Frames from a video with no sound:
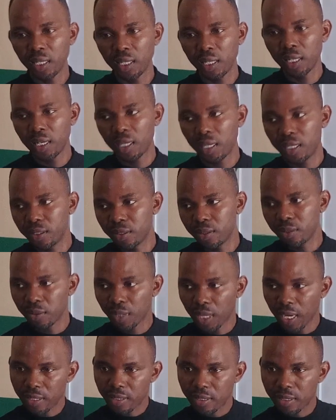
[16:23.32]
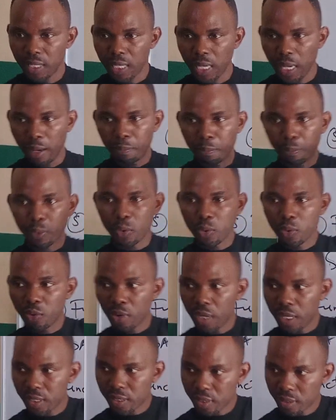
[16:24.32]
You can see a
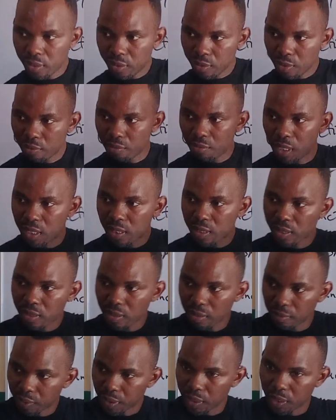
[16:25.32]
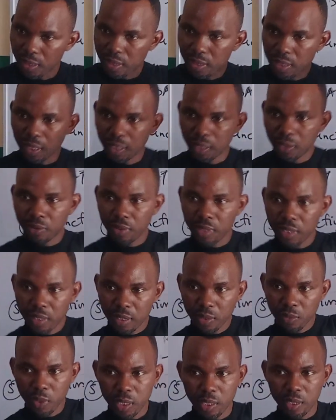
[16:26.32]
progress, means something is increasing
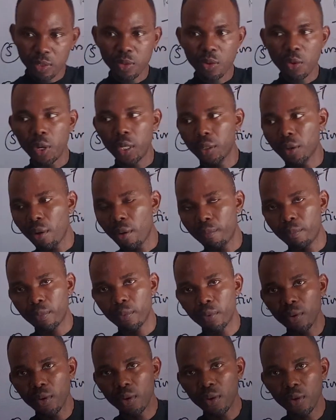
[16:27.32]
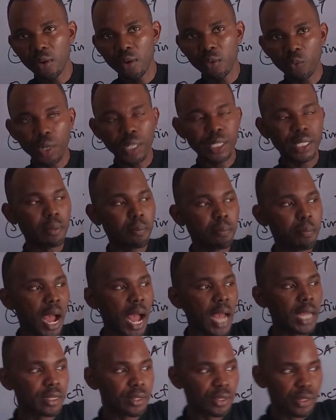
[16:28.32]
when it's going up. When the bar
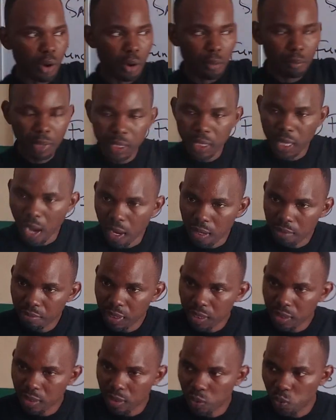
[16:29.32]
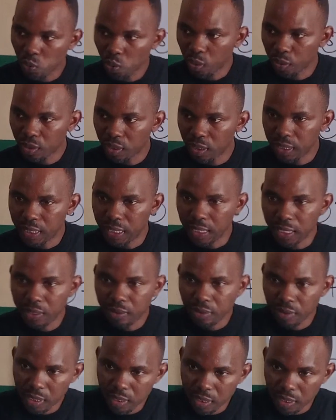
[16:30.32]
is coming down, it means it's what?
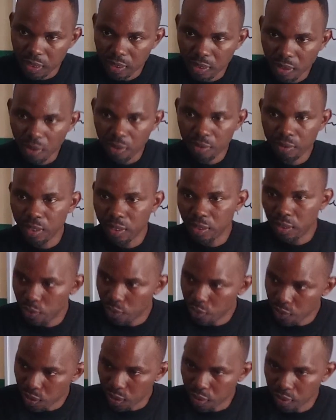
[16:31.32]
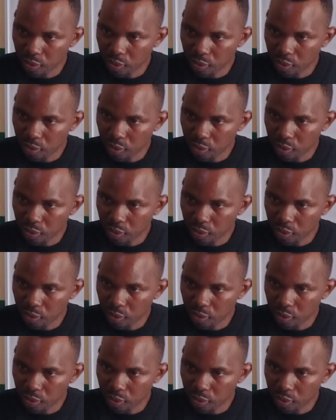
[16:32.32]
Decreasing or reducing.